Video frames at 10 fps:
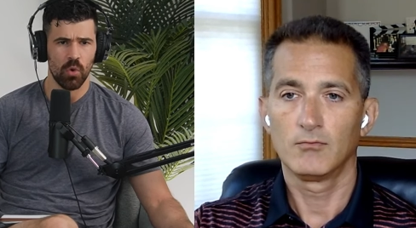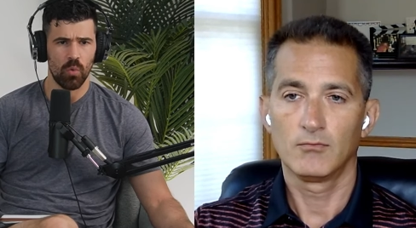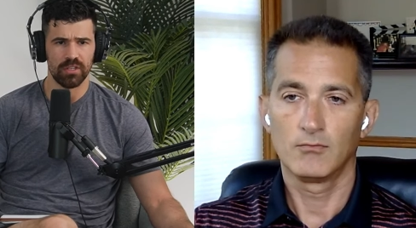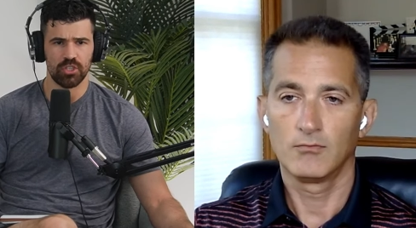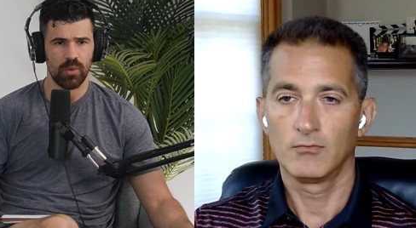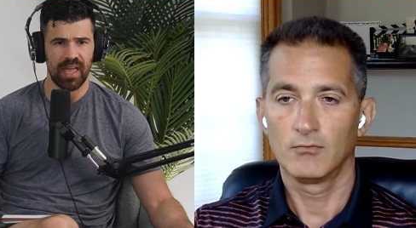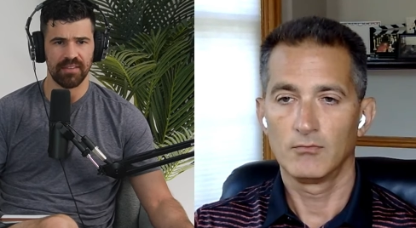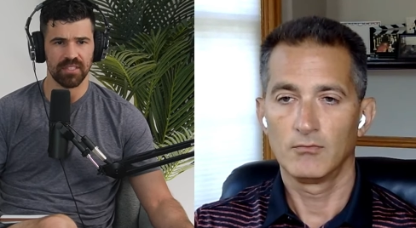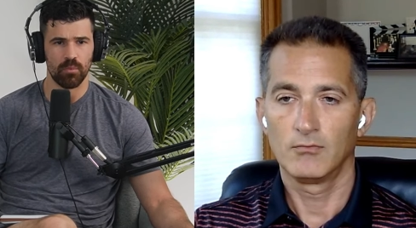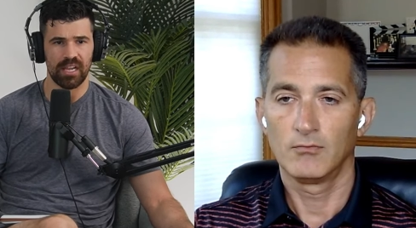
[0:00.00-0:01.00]
Speaker 1: What do you
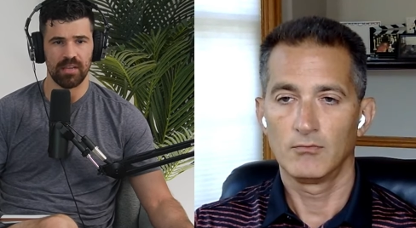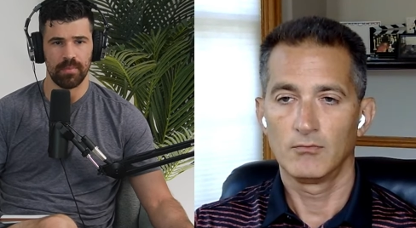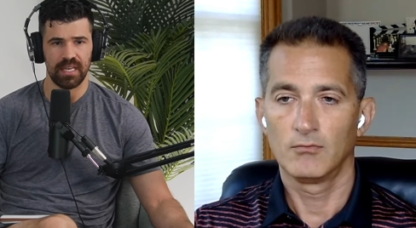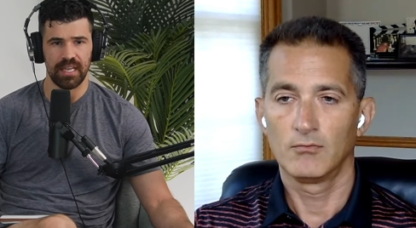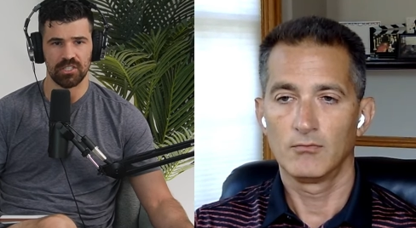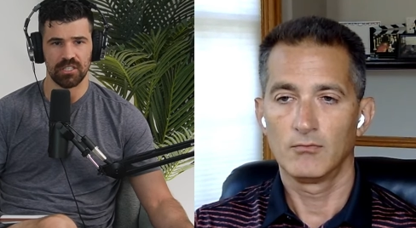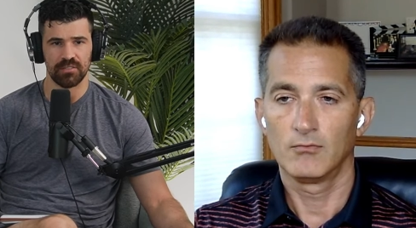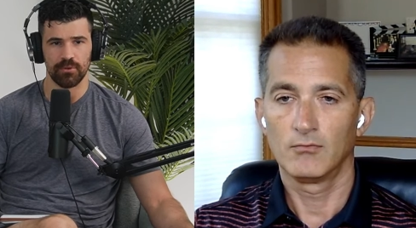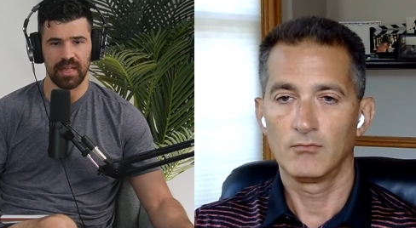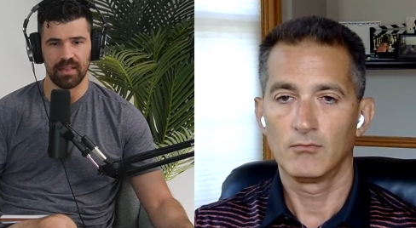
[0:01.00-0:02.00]
have some recommendations
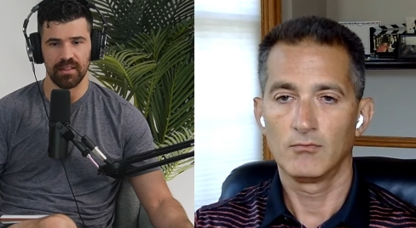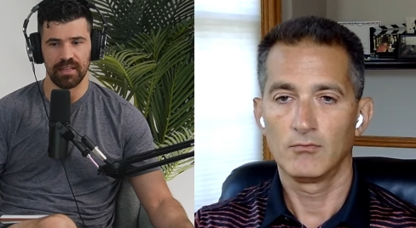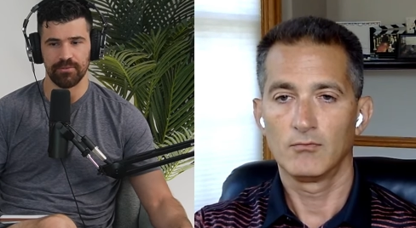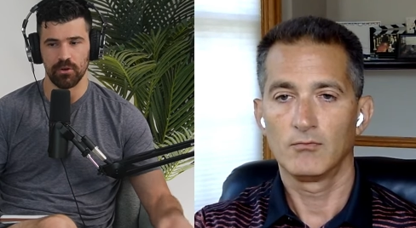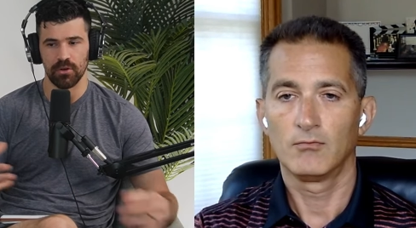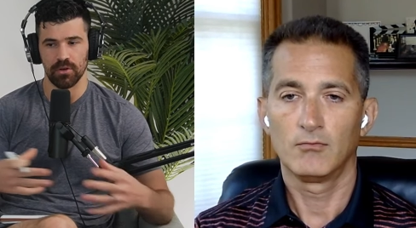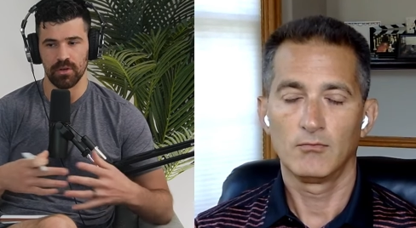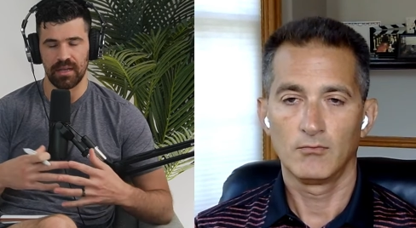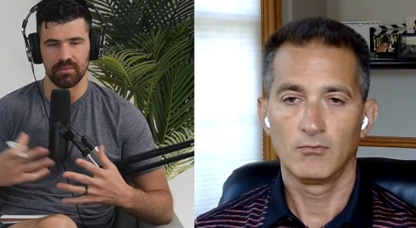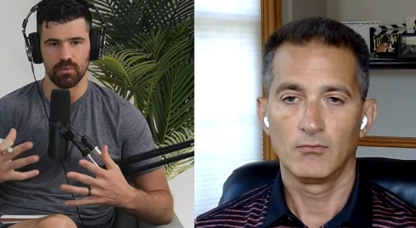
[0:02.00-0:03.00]
for that? Like for
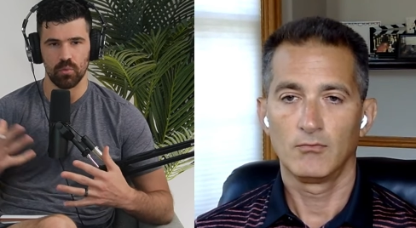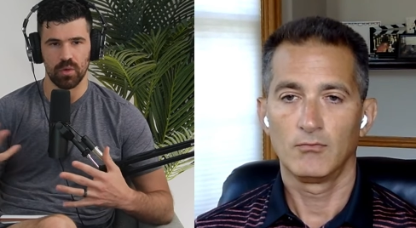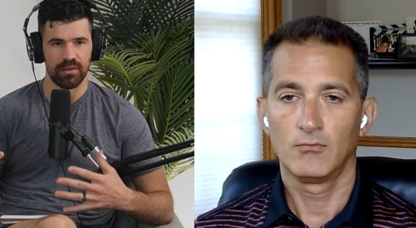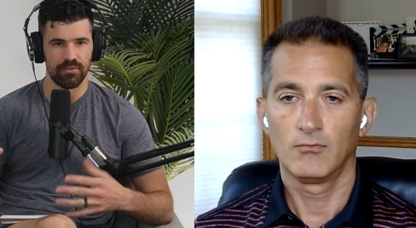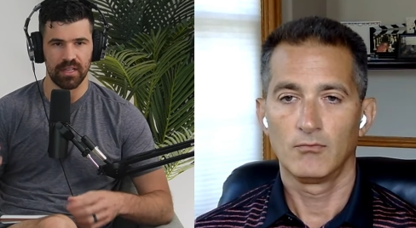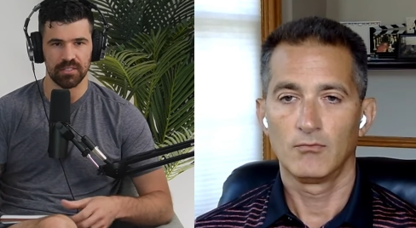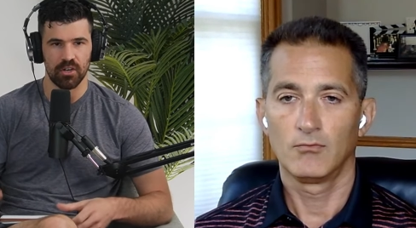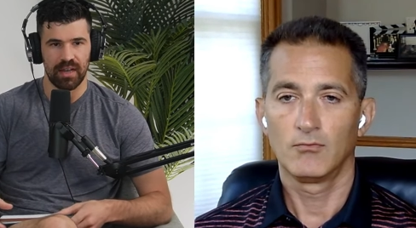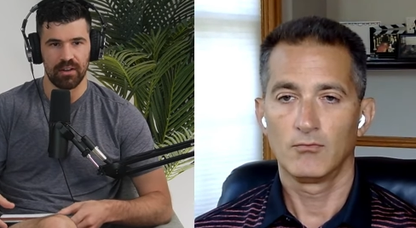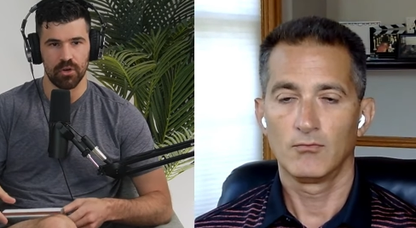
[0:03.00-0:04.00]
whatever that's
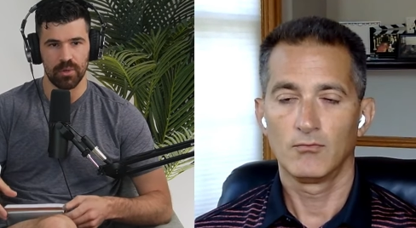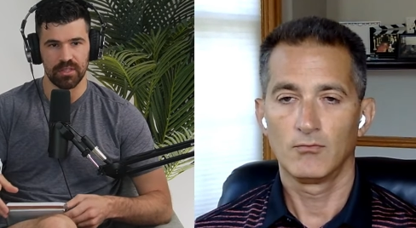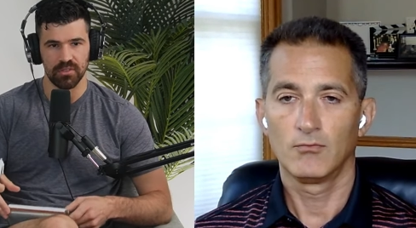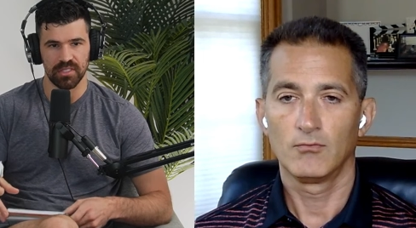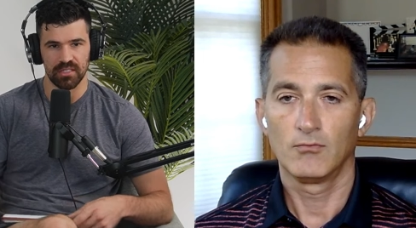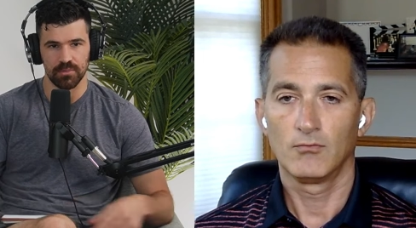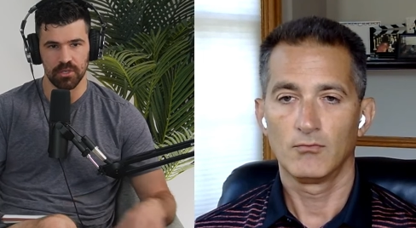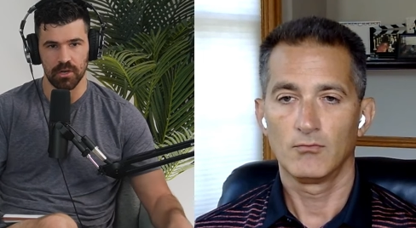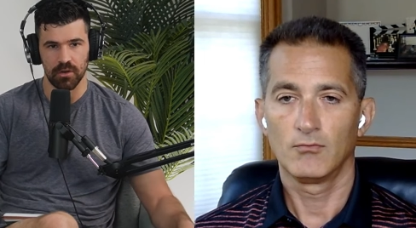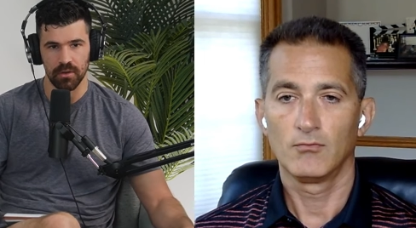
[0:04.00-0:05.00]
called. I don't know what those systems are
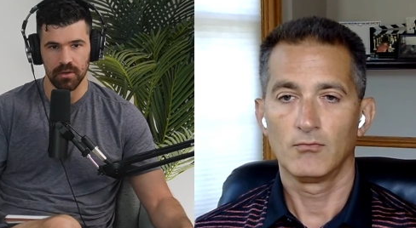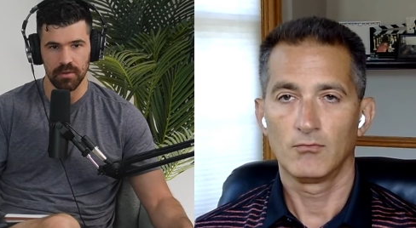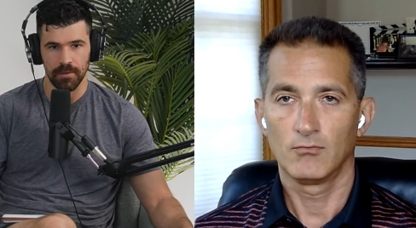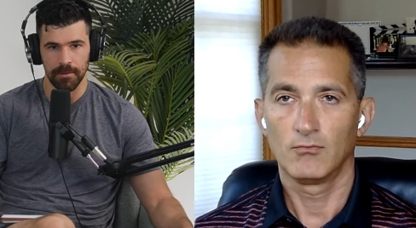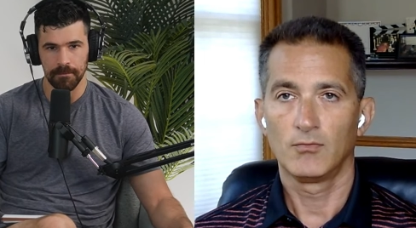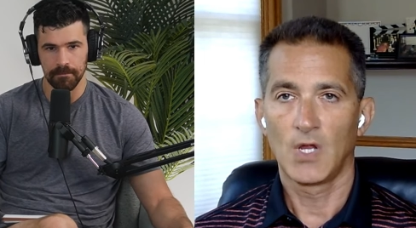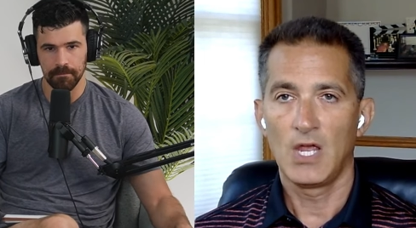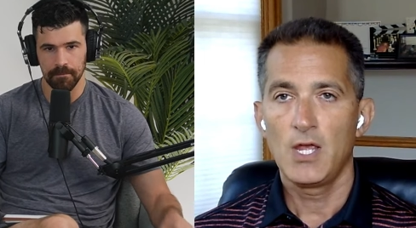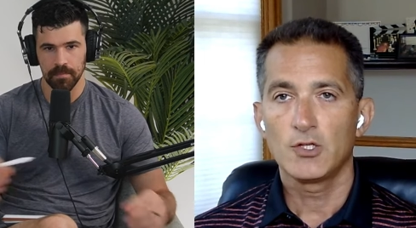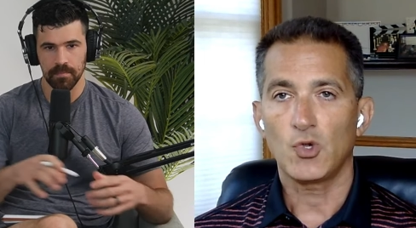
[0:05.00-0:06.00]
called.
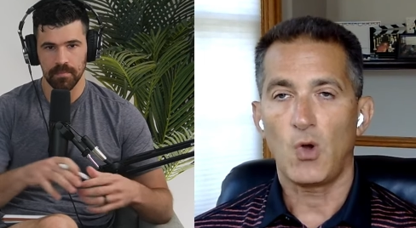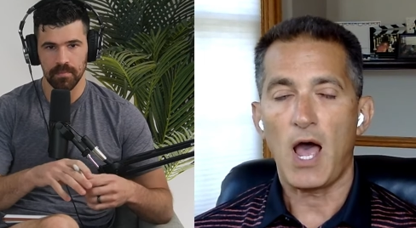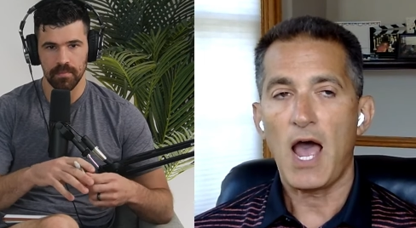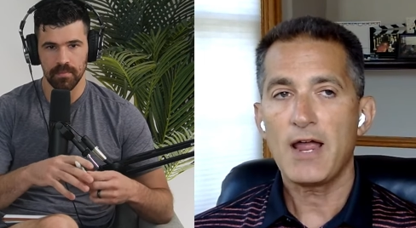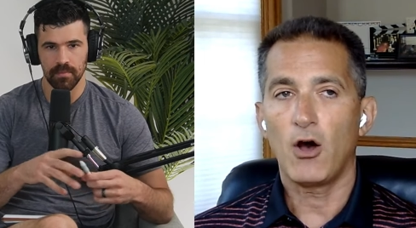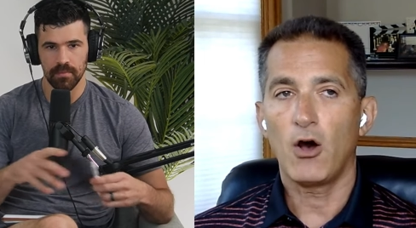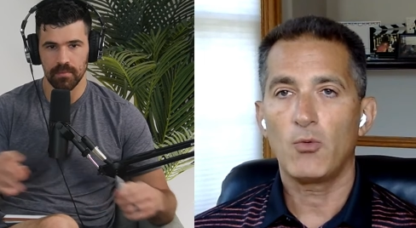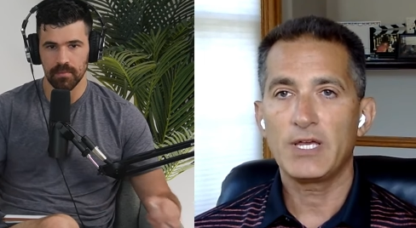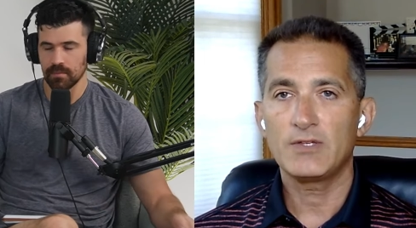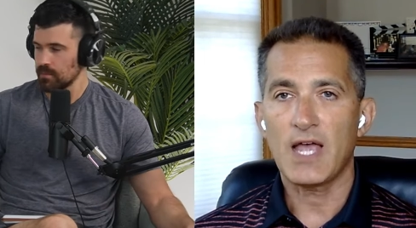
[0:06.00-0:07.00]
Speaker 2: So I
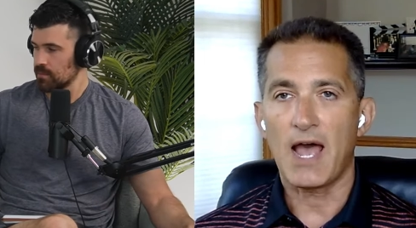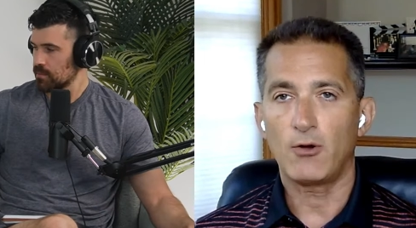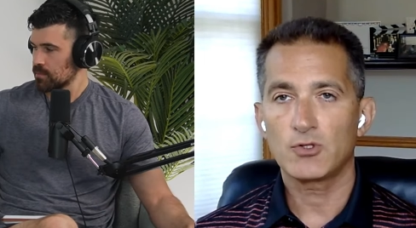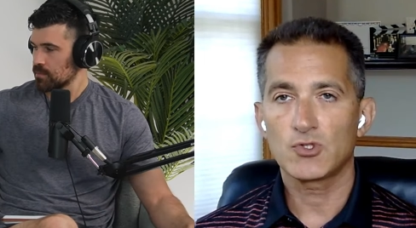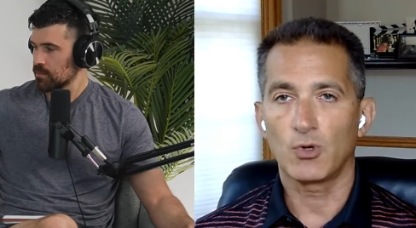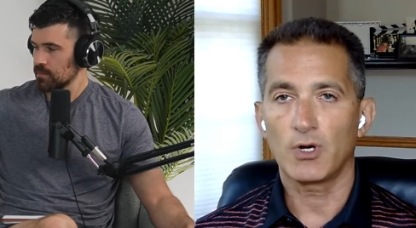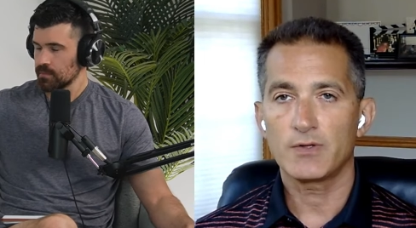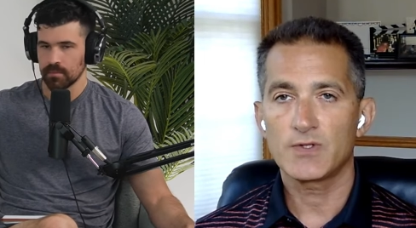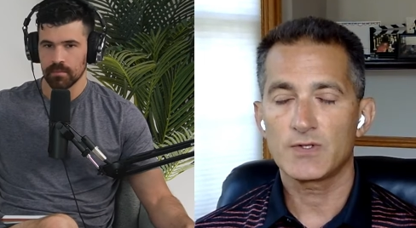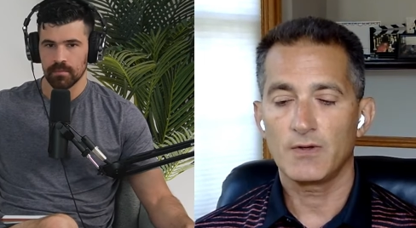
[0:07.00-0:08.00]
always
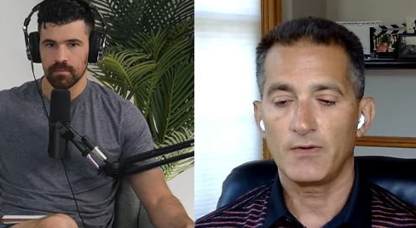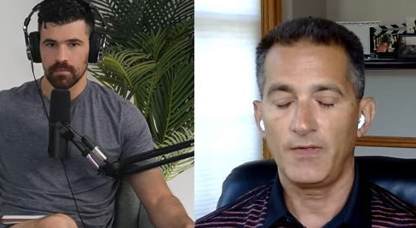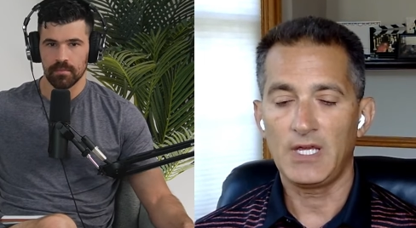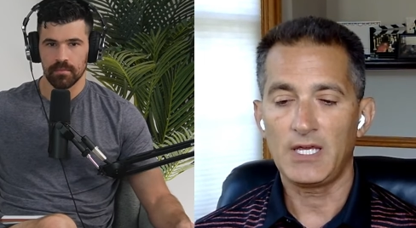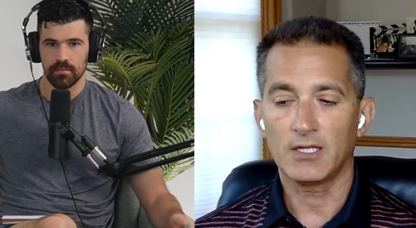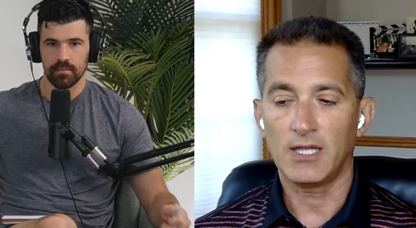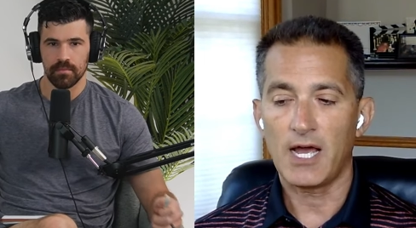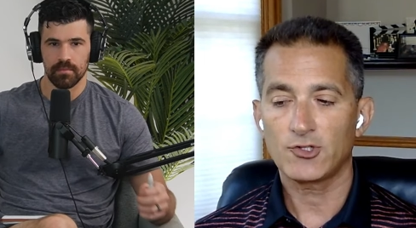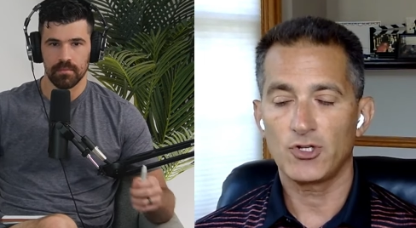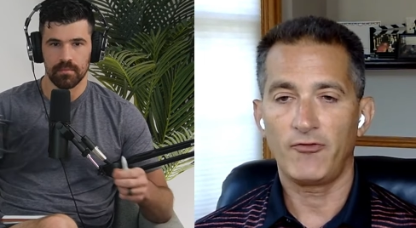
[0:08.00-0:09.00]
outsource the
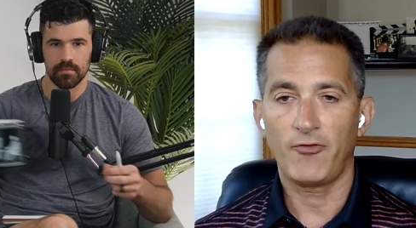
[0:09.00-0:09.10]
collection of